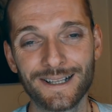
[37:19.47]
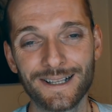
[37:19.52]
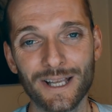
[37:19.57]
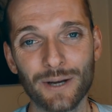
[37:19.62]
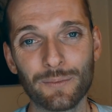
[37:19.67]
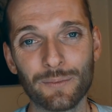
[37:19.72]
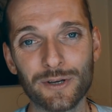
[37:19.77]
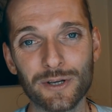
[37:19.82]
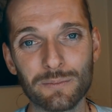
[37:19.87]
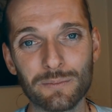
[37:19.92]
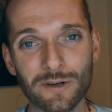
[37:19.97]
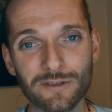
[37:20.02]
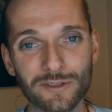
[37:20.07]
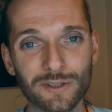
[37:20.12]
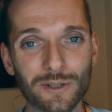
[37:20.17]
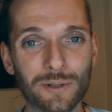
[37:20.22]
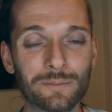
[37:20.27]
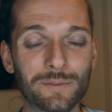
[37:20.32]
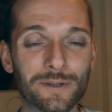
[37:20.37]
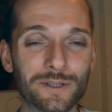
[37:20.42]
And when your moral
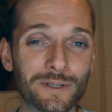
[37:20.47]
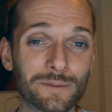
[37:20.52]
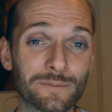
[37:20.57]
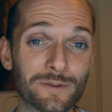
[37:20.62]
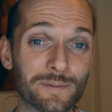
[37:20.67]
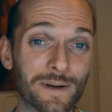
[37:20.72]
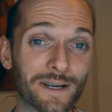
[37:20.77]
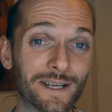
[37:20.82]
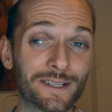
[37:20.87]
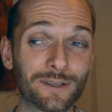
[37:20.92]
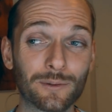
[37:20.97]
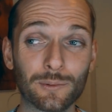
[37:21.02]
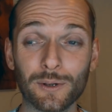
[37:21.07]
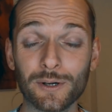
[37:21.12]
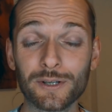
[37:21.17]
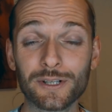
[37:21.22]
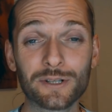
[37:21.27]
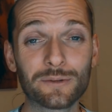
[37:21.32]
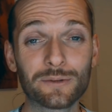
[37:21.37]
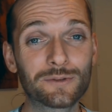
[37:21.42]
compass comes back into
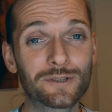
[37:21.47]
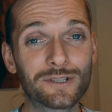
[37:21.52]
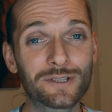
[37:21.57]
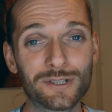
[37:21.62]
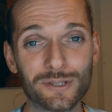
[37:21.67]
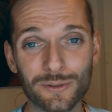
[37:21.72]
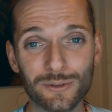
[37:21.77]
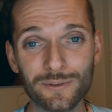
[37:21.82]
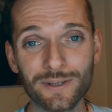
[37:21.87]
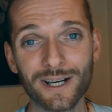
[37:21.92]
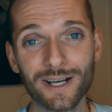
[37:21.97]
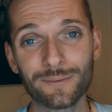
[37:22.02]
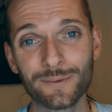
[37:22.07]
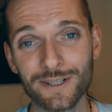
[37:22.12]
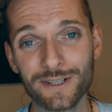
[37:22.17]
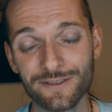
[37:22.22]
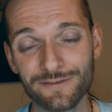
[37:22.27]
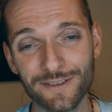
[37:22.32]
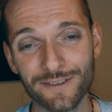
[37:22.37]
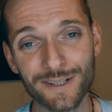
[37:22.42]
order, you just do that
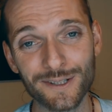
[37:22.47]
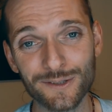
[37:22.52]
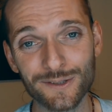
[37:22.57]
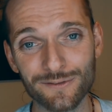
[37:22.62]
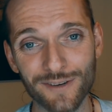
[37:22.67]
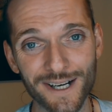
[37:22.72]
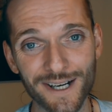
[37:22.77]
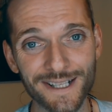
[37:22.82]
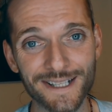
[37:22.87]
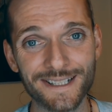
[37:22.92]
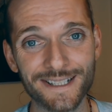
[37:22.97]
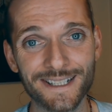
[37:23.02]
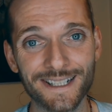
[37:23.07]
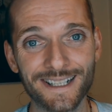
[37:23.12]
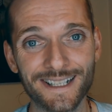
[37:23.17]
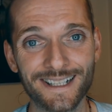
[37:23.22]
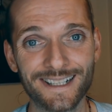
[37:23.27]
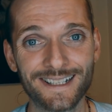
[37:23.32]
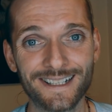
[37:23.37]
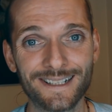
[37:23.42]
which feels right.
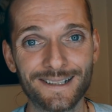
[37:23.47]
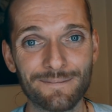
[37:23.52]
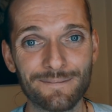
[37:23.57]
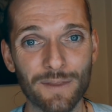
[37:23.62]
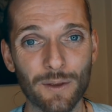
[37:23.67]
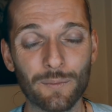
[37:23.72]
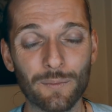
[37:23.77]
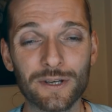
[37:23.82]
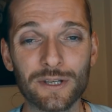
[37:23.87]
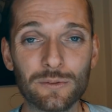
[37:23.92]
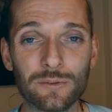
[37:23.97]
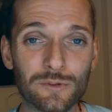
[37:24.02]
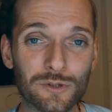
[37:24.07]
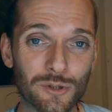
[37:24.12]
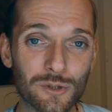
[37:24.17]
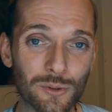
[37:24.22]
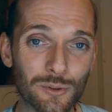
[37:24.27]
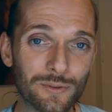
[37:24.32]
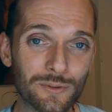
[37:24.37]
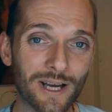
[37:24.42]
And when you
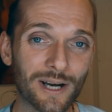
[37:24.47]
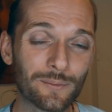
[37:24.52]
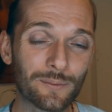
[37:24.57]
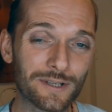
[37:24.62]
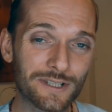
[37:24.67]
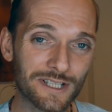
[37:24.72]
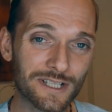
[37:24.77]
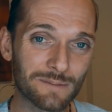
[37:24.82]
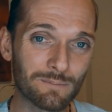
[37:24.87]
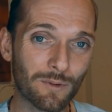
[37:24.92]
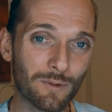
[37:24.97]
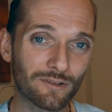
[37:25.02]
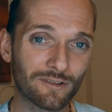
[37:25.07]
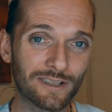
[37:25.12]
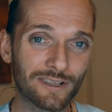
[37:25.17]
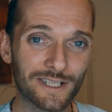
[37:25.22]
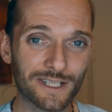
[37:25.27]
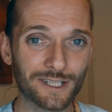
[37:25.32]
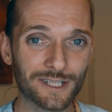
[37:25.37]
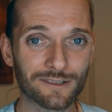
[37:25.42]
do that which is
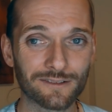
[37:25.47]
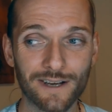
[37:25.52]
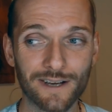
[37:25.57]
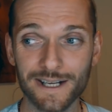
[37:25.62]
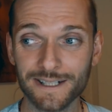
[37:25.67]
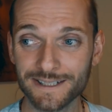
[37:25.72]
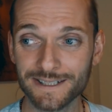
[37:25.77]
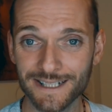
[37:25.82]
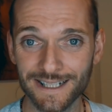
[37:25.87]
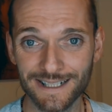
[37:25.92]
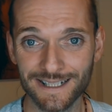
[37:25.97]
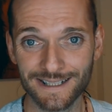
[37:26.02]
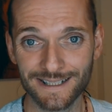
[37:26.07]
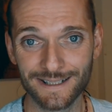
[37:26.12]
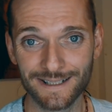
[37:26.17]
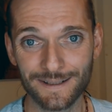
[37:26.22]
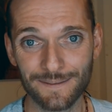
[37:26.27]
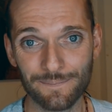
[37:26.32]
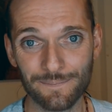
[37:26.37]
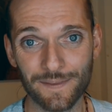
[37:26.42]
morally correct,
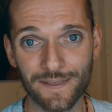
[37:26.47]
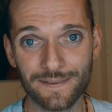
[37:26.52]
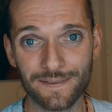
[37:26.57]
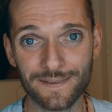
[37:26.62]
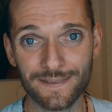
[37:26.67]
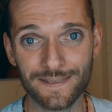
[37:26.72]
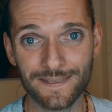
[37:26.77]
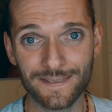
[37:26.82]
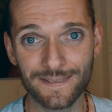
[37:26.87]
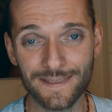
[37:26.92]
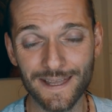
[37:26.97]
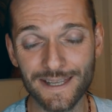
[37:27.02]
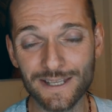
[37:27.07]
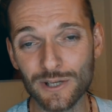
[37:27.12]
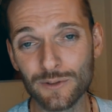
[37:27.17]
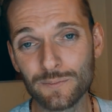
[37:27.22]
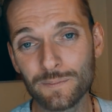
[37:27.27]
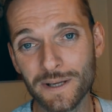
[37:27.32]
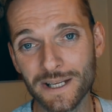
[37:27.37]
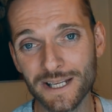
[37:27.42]
then
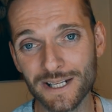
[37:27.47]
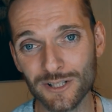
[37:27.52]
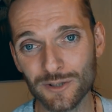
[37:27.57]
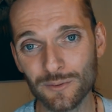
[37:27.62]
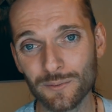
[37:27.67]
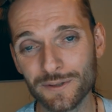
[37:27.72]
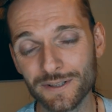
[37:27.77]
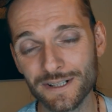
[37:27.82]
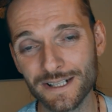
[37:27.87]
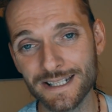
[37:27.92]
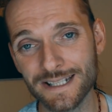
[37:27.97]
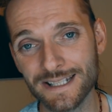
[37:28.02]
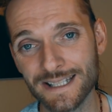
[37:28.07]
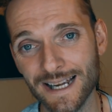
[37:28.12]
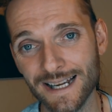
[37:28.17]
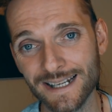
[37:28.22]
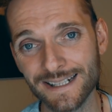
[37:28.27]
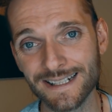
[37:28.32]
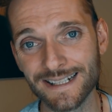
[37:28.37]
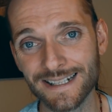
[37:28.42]
you begin to
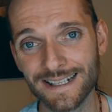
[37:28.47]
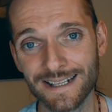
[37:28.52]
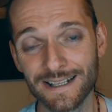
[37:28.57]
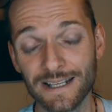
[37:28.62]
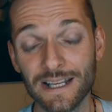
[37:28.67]
understand.